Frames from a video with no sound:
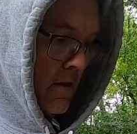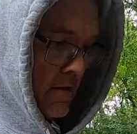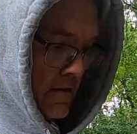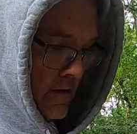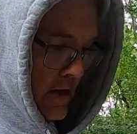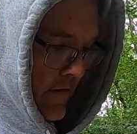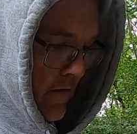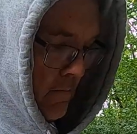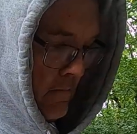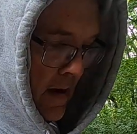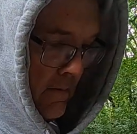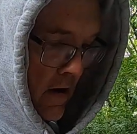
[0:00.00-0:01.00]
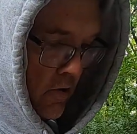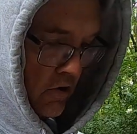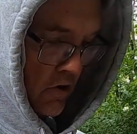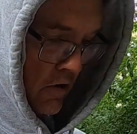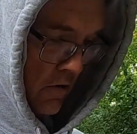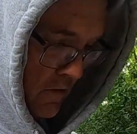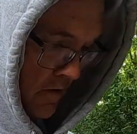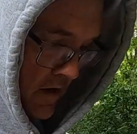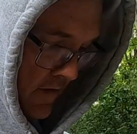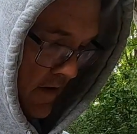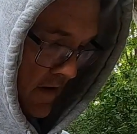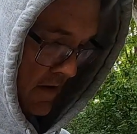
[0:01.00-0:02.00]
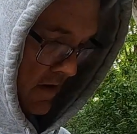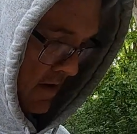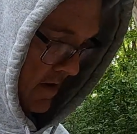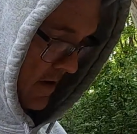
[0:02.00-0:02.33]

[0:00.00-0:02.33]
This is kind of a big mouse too. Let's see if he's